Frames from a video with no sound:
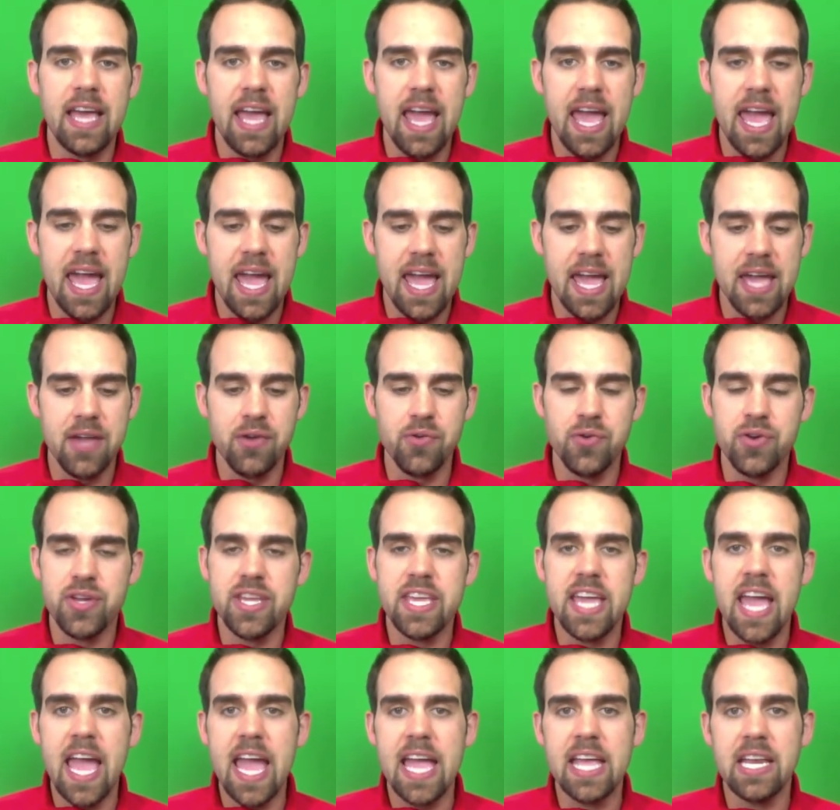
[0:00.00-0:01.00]
a
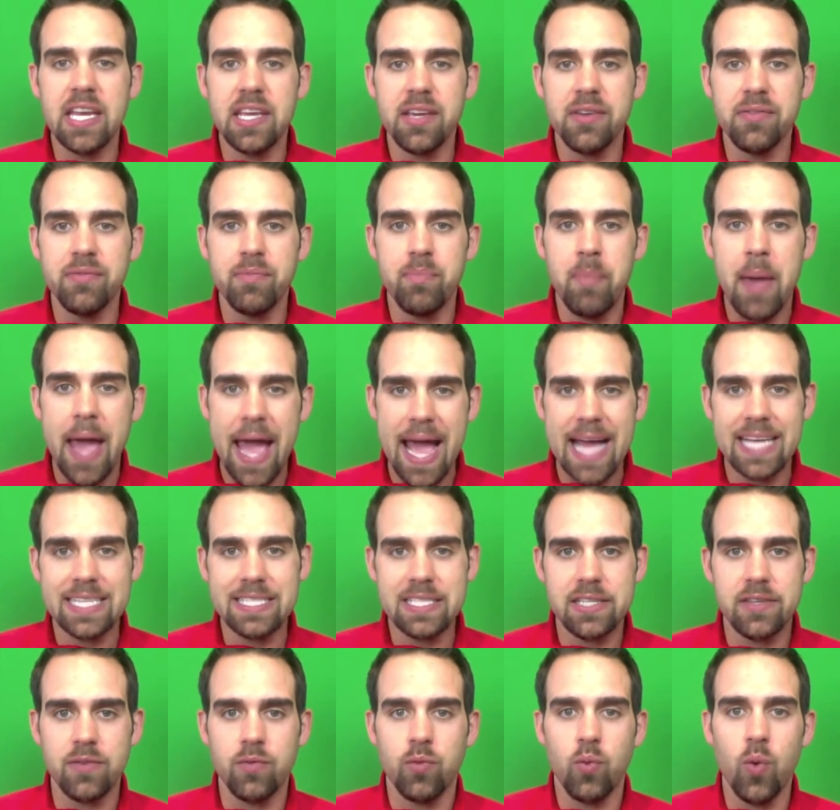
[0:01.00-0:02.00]
creative,
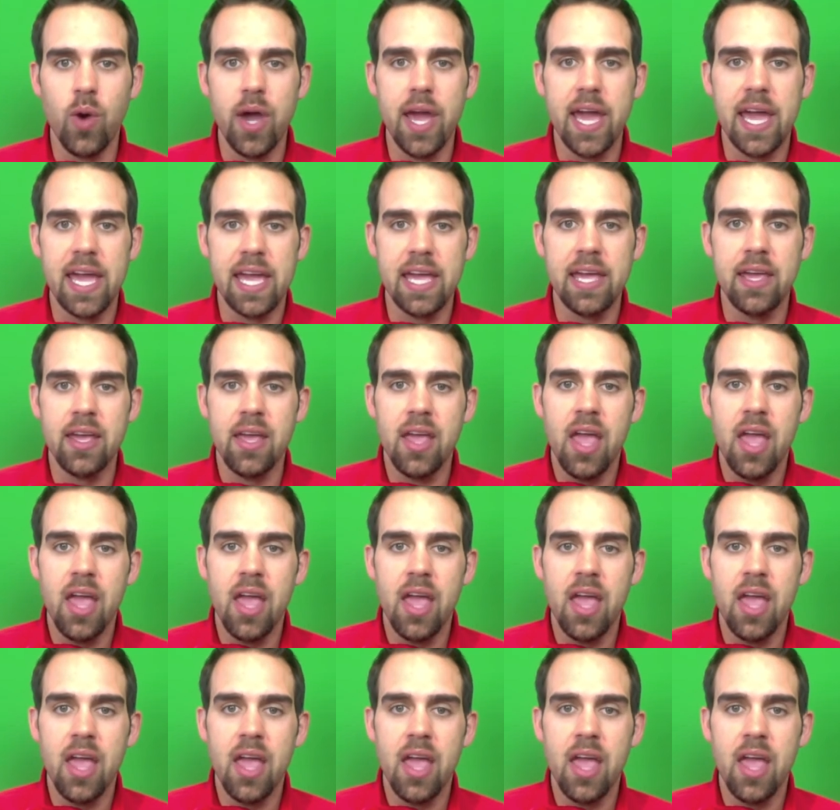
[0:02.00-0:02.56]
passive way